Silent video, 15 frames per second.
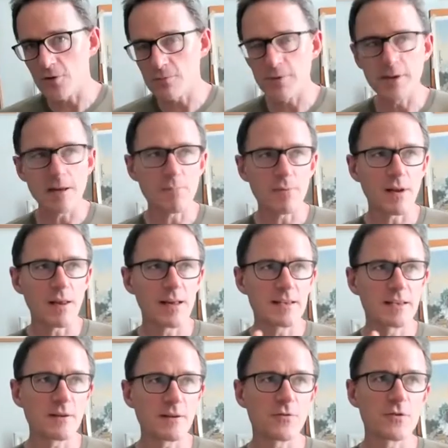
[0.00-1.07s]
but they played
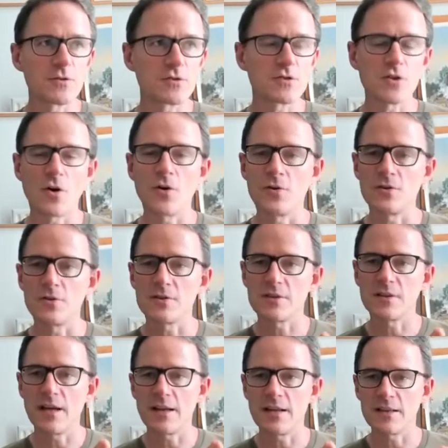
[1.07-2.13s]
different
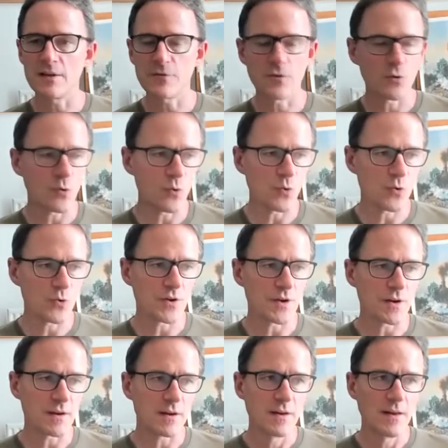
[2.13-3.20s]
songs in a different
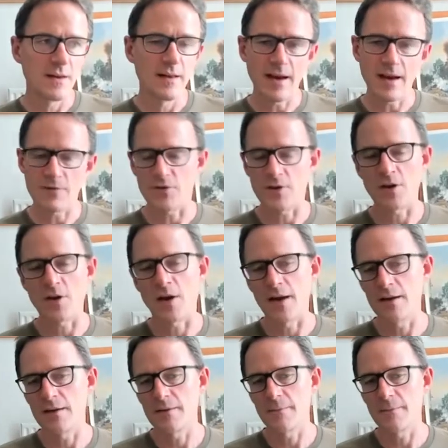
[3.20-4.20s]
order every night.